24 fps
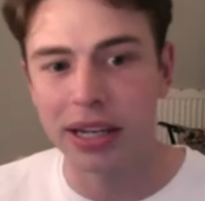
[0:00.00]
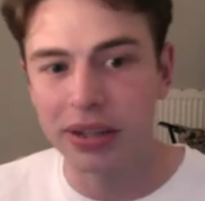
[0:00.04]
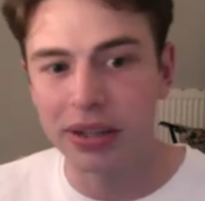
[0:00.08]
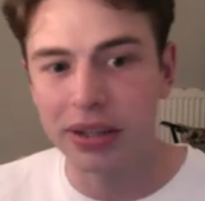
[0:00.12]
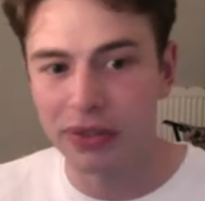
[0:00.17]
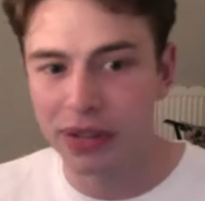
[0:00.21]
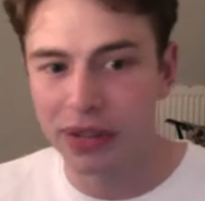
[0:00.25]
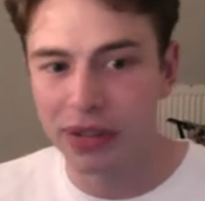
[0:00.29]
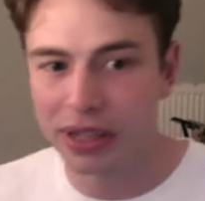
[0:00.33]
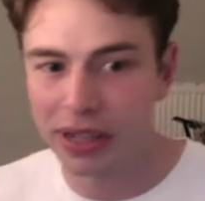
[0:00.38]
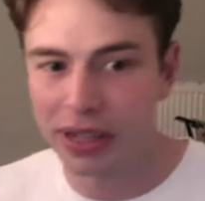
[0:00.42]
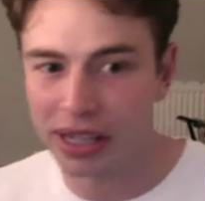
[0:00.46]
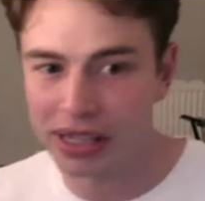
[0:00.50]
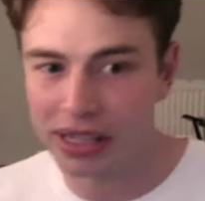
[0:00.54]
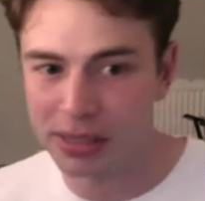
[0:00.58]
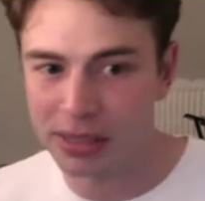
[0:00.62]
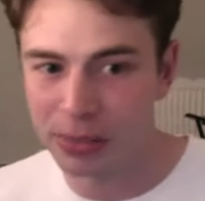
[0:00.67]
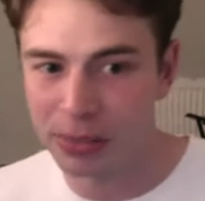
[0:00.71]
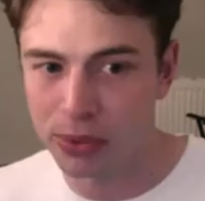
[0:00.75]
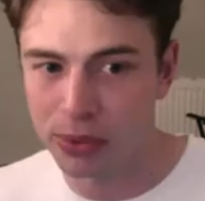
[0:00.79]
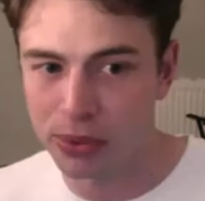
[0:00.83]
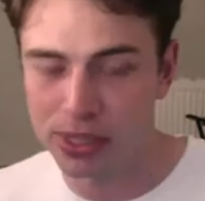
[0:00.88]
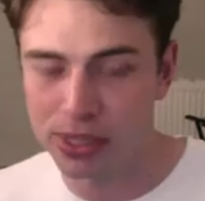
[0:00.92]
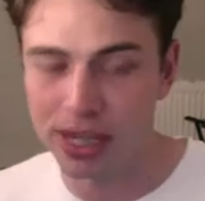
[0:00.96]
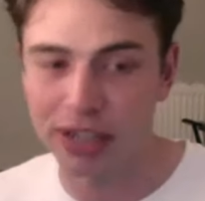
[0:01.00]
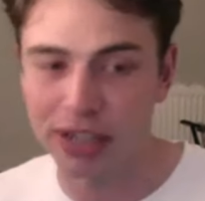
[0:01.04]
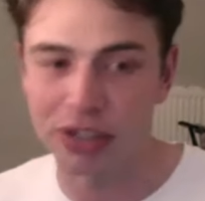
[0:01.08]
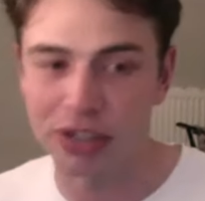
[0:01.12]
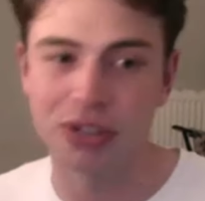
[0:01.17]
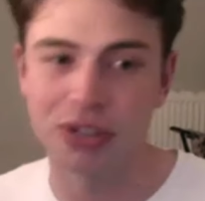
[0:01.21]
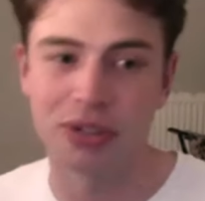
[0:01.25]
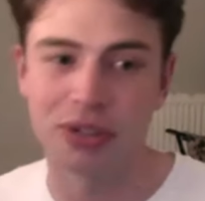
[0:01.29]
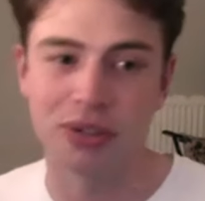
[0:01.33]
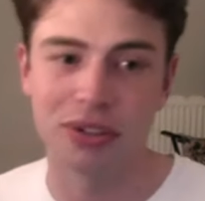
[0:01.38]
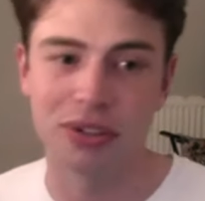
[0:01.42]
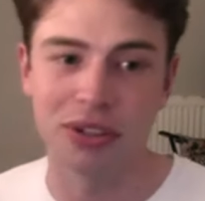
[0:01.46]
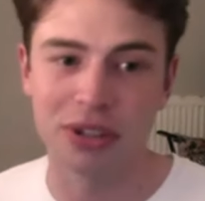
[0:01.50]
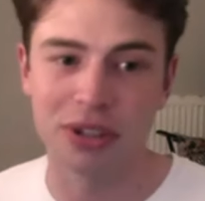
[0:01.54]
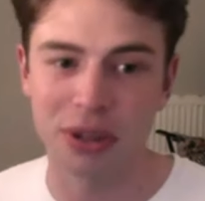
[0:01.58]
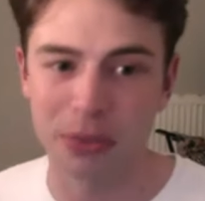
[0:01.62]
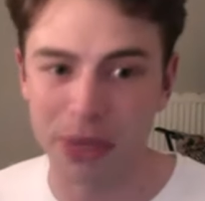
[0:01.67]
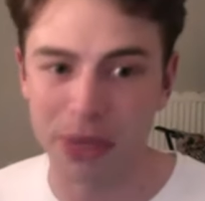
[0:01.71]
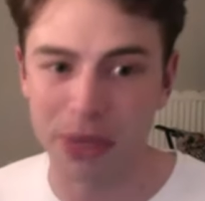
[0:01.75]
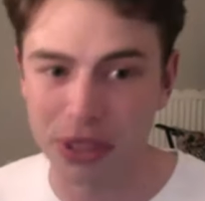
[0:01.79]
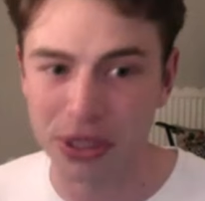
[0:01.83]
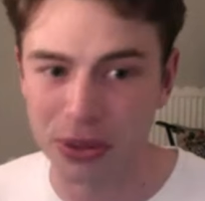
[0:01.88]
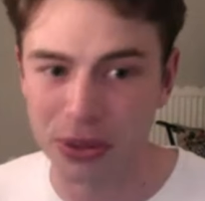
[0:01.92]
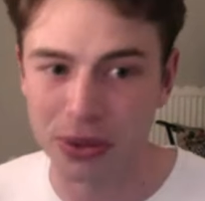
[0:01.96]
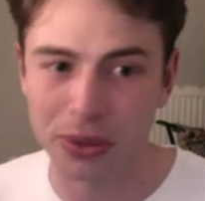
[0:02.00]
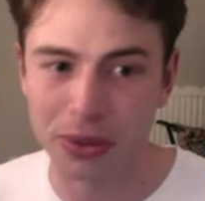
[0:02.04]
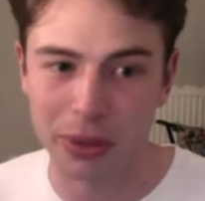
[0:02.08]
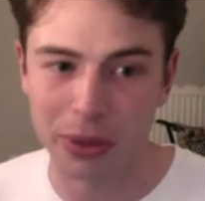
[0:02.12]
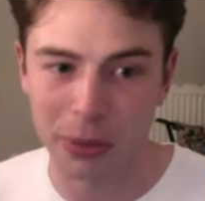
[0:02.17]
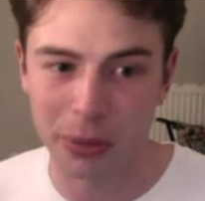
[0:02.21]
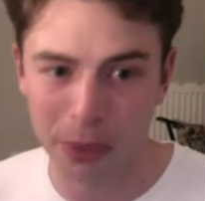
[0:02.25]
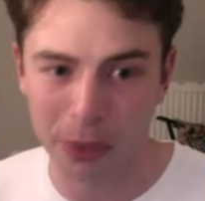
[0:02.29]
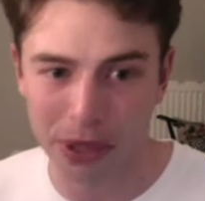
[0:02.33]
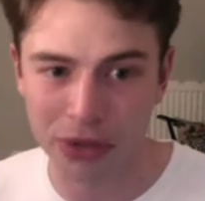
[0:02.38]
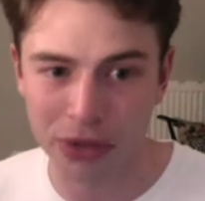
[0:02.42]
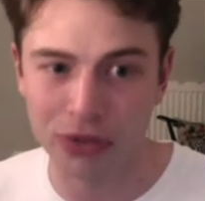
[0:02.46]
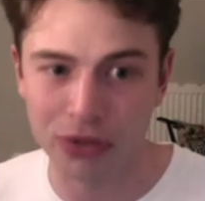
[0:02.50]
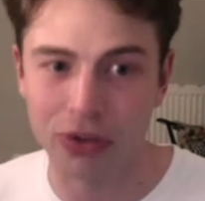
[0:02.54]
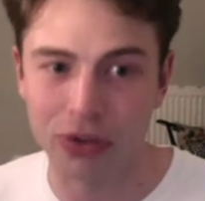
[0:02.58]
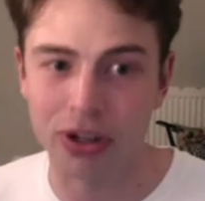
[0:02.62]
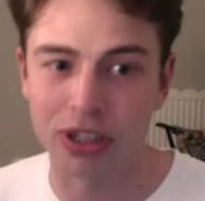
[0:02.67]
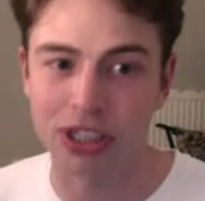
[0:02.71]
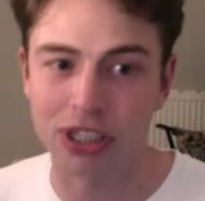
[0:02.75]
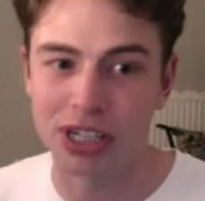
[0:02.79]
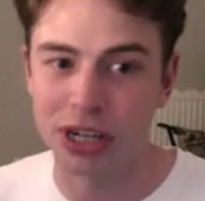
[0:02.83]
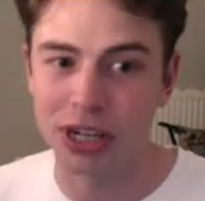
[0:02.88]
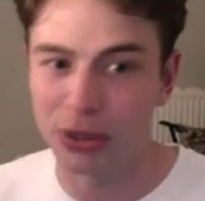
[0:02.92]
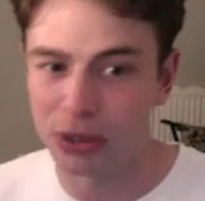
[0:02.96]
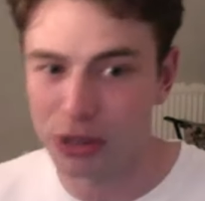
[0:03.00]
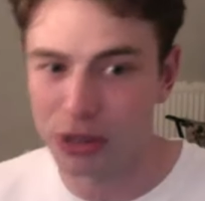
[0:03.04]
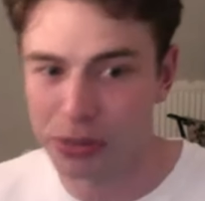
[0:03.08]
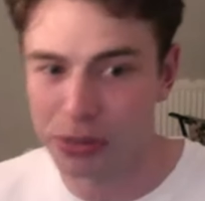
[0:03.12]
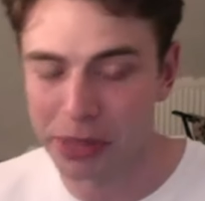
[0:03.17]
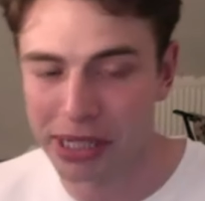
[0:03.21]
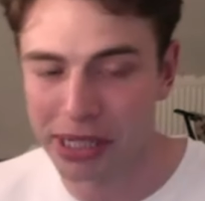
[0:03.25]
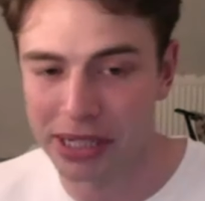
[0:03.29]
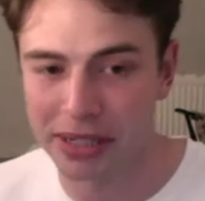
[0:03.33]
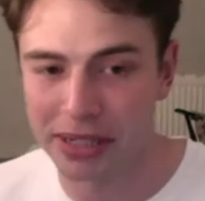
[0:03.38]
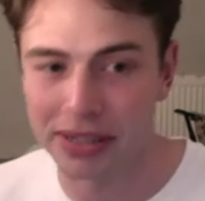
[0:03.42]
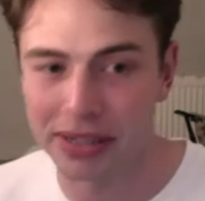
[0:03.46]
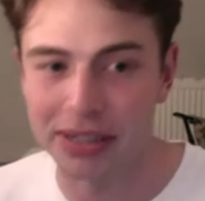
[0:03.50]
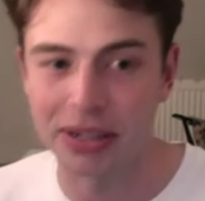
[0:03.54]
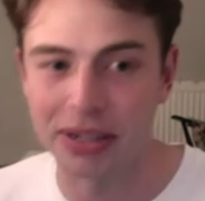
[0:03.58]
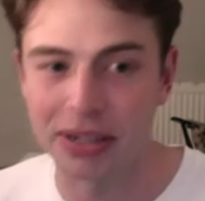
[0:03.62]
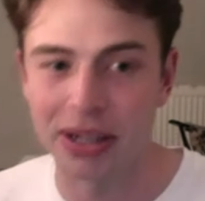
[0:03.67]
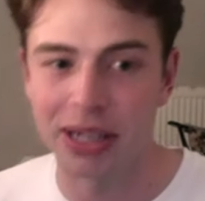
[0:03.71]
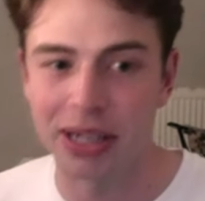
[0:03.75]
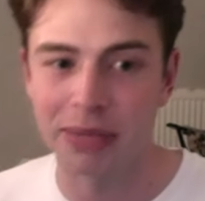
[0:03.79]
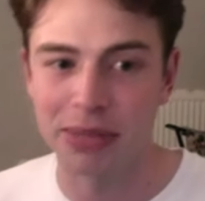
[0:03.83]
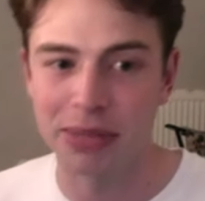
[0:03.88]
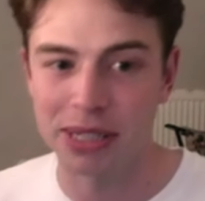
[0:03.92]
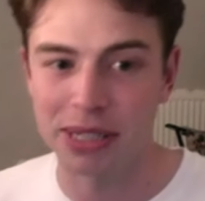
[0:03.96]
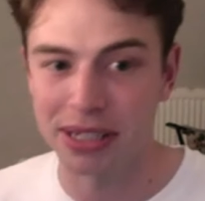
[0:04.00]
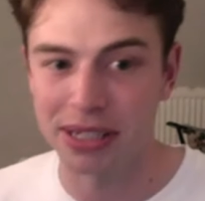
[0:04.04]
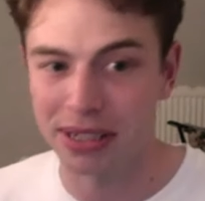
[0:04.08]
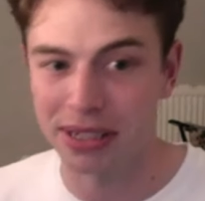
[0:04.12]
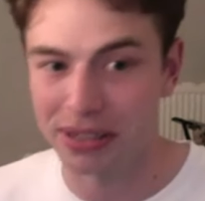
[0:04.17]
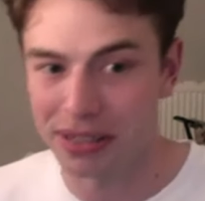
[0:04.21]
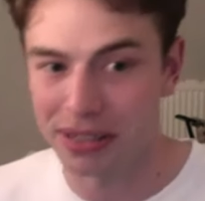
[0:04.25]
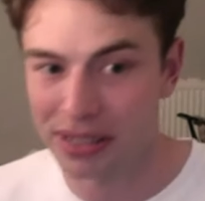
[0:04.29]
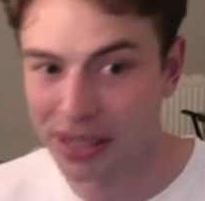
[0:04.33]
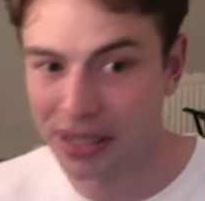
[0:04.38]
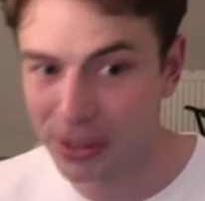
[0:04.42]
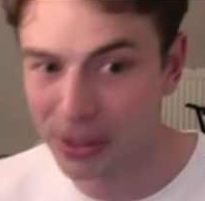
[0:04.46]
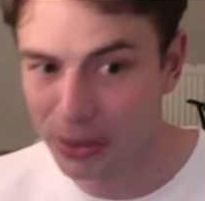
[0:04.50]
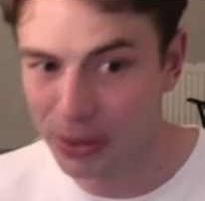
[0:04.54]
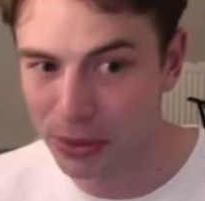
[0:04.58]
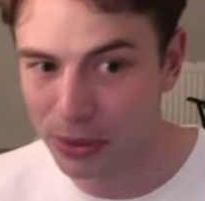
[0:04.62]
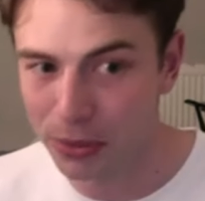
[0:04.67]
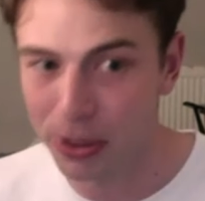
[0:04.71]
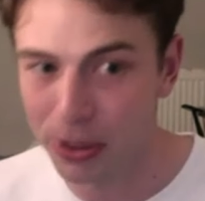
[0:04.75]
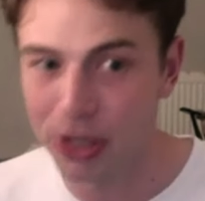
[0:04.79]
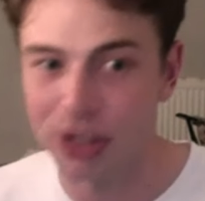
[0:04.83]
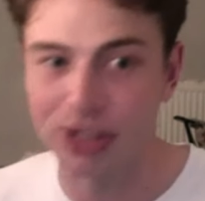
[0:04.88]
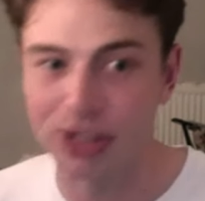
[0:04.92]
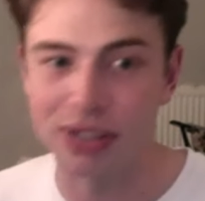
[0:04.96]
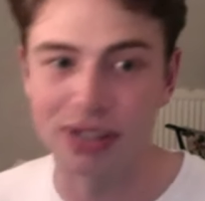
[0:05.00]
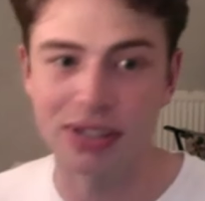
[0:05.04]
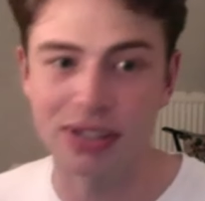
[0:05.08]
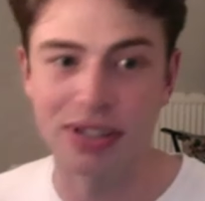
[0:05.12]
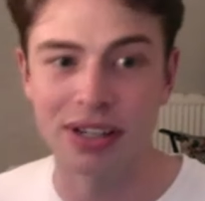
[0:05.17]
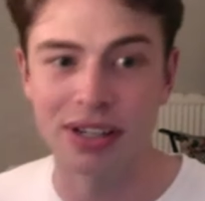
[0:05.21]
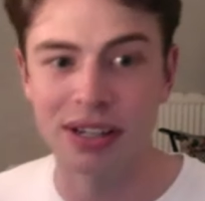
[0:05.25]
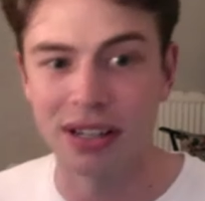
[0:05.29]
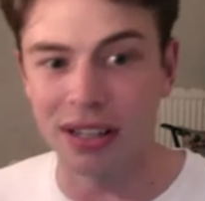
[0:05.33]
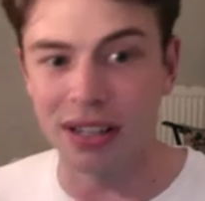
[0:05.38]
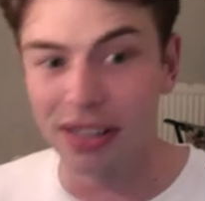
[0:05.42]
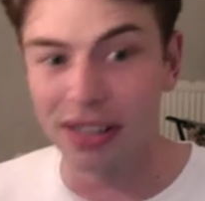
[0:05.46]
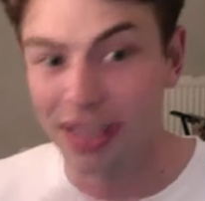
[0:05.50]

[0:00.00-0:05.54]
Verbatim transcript: And even in that small section, you know, we're talking about Windrush, LGBT asylum seekers, skilled workers,